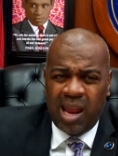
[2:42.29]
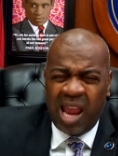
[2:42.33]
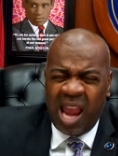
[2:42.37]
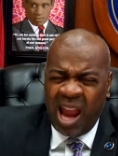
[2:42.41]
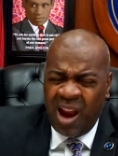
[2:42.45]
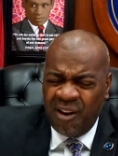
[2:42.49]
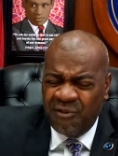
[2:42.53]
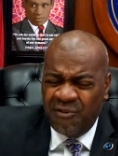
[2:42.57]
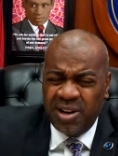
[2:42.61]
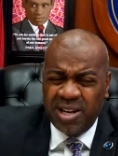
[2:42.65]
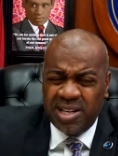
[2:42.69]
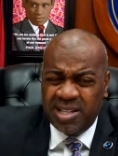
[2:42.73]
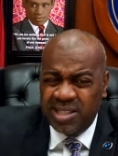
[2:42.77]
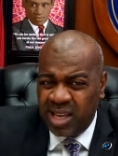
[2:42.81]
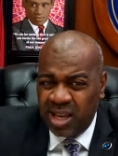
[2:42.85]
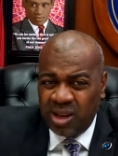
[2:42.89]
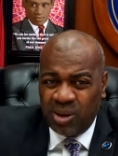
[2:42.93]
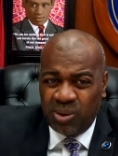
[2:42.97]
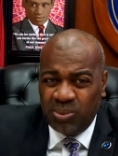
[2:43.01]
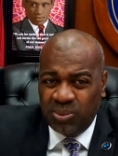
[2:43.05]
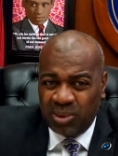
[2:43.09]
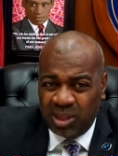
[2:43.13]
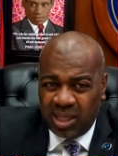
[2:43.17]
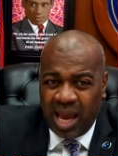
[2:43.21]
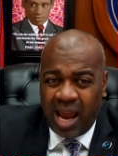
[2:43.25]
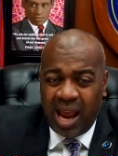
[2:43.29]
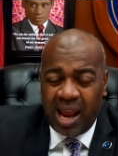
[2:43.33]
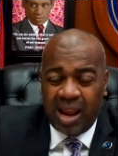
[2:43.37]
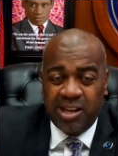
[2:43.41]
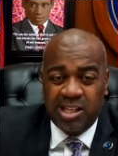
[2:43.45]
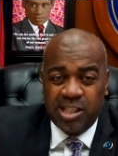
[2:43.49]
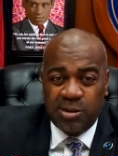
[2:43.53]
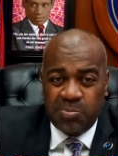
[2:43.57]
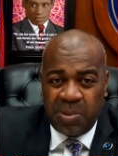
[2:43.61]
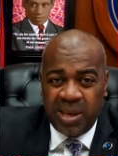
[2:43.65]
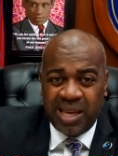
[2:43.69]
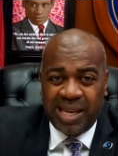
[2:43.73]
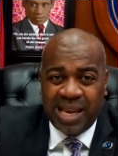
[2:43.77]
every single day
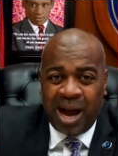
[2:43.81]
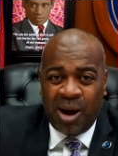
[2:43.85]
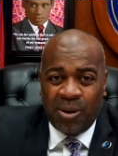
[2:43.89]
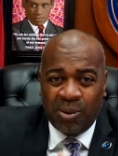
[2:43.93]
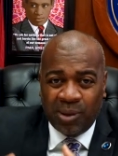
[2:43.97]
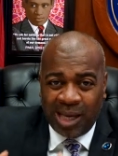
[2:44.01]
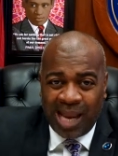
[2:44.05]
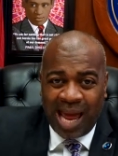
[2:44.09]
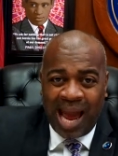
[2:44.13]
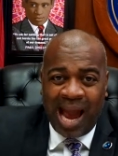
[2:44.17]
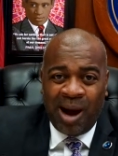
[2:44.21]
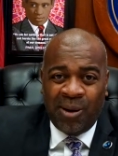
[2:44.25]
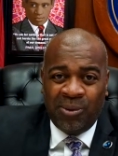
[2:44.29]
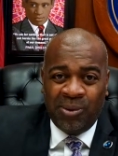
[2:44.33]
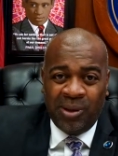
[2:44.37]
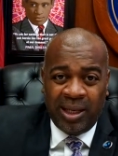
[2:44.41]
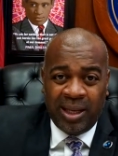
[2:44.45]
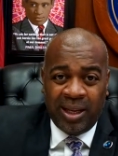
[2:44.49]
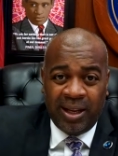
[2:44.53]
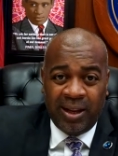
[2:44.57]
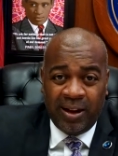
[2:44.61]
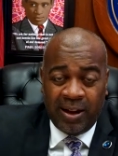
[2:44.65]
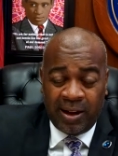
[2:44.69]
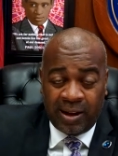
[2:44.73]
speak out loudly